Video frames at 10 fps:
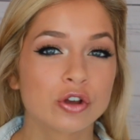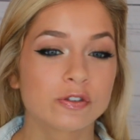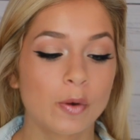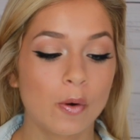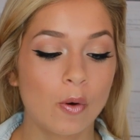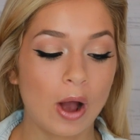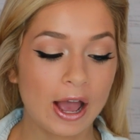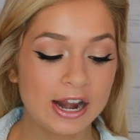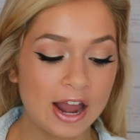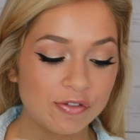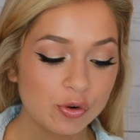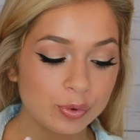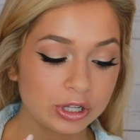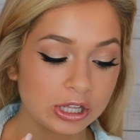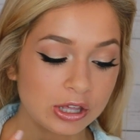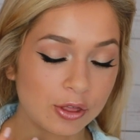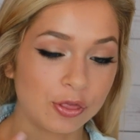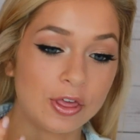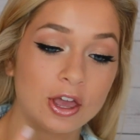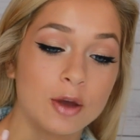so I never really
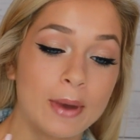think